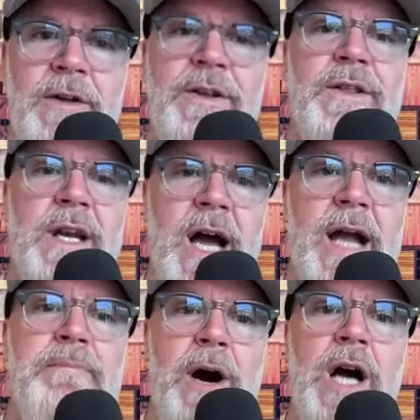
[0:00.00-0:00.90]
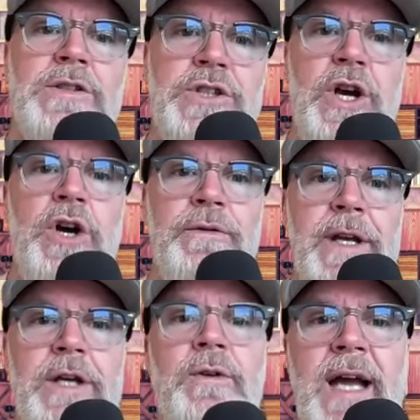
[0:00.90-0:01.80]
Other than like Bon
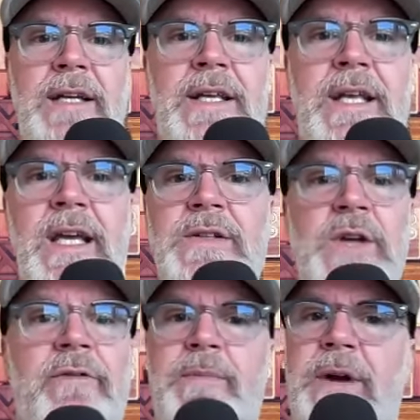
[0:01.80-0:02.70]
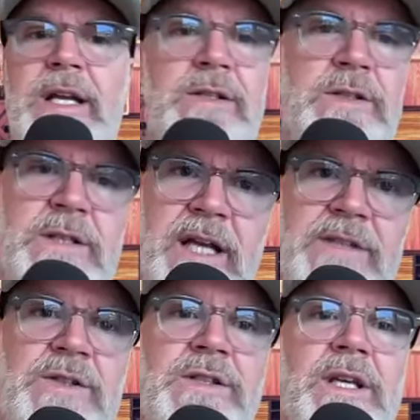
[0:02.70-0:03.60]
Jovi, who had keys, everybody
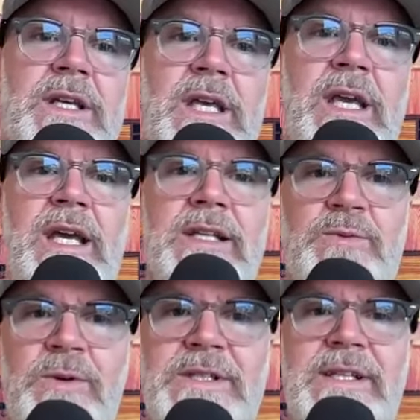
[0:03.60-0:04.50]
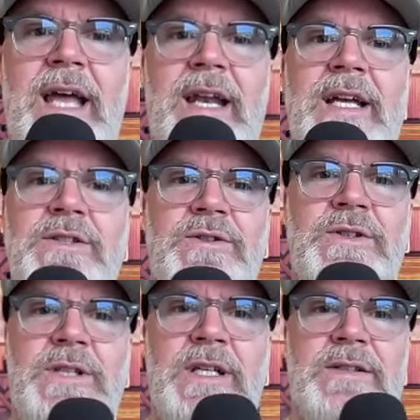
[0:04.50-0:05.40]
ditched the keys. Wasn't that
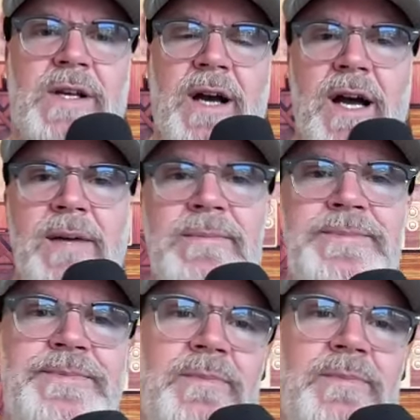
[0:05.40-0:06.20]
interesting time?